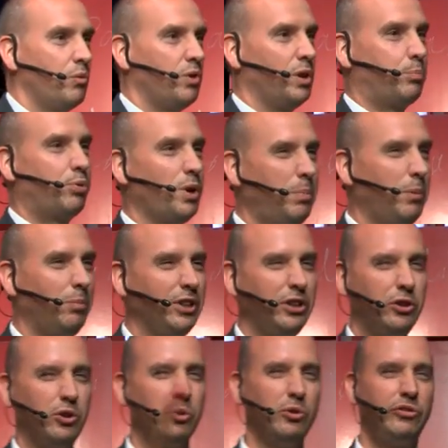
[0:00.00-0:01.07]
will probably
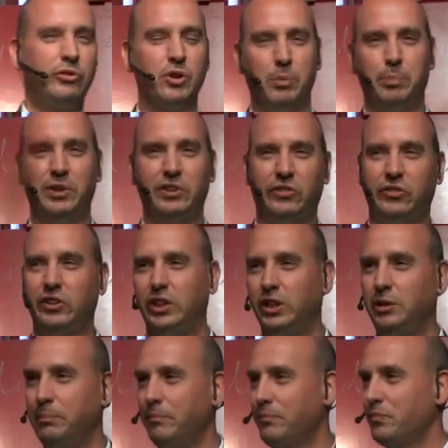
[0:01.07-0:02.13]
use your
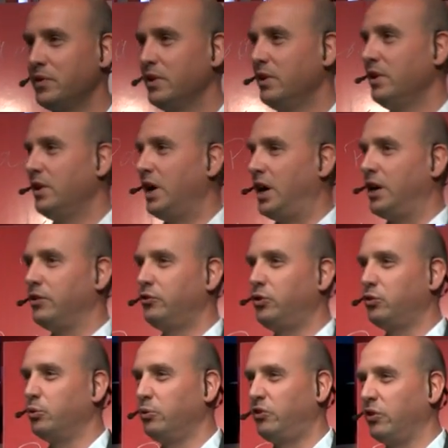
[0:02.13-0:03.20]
PC and
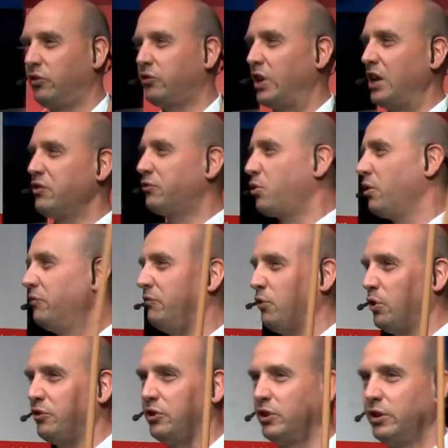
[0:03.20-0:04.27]
you use a scan
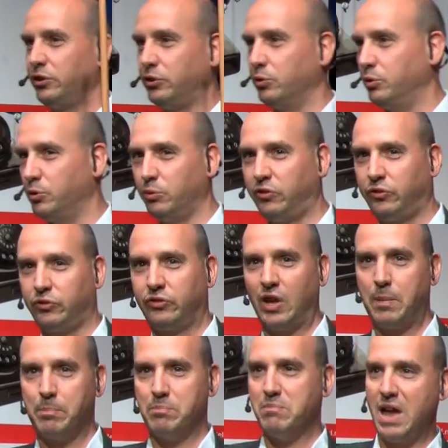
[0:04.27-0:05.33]
converter, you use
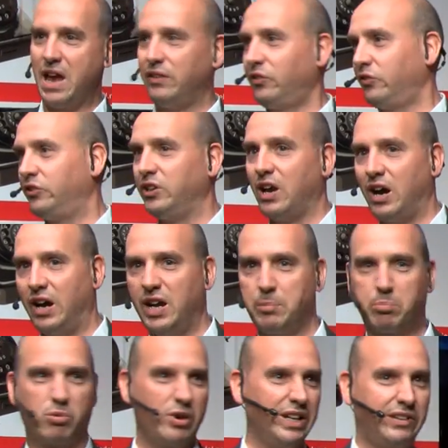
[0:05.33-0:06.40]
some
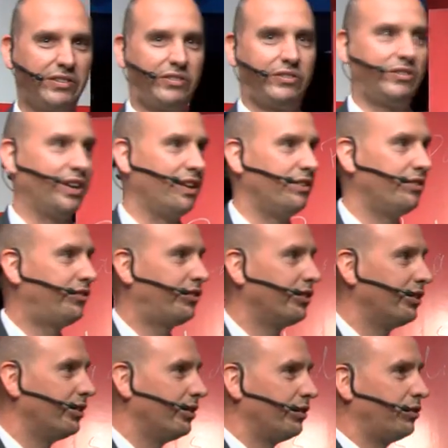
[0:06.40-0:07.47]
SDI bricks and
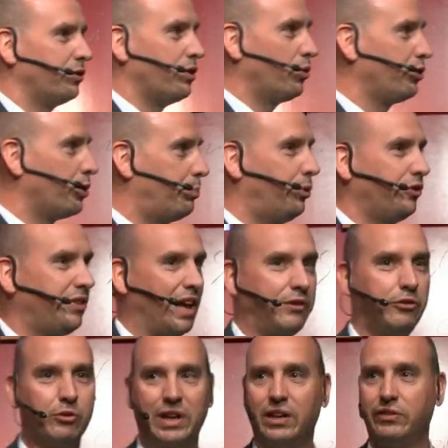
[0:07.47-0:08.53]
uh, you know, you put
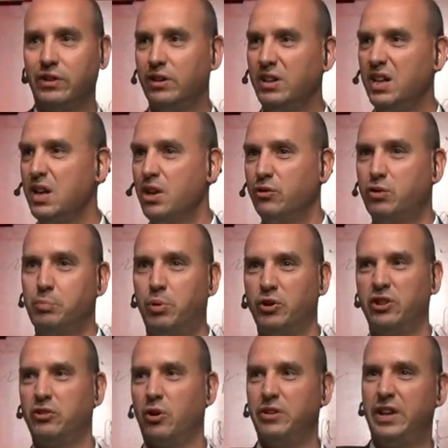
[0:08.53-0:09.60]
that together to
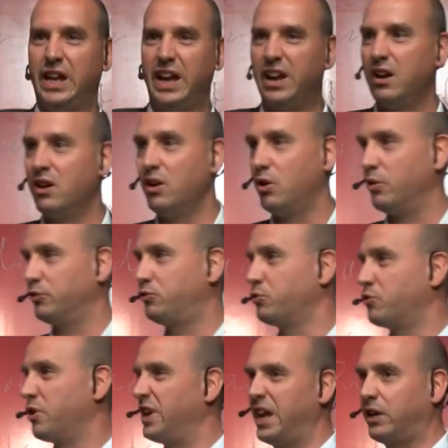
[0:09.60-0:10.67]
put it on air or to
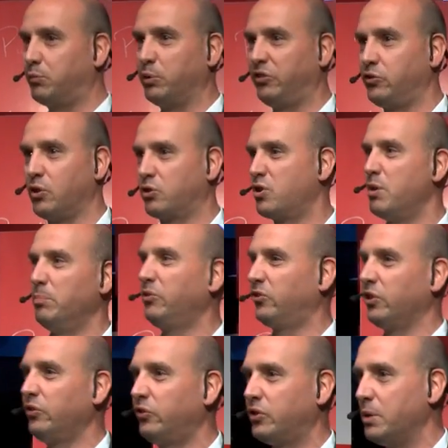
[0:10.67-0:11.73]
connect with your comms
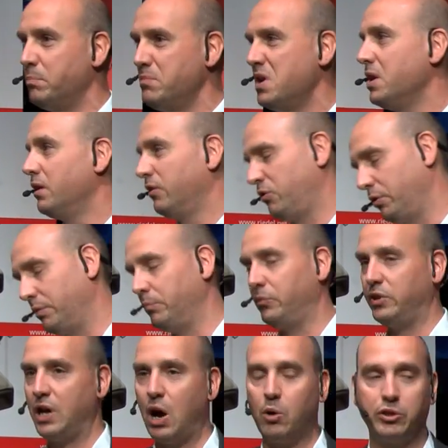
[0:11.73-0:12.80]
system,
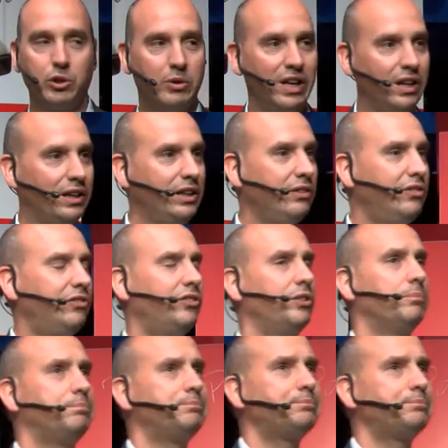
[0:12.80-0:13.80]
the audio at least.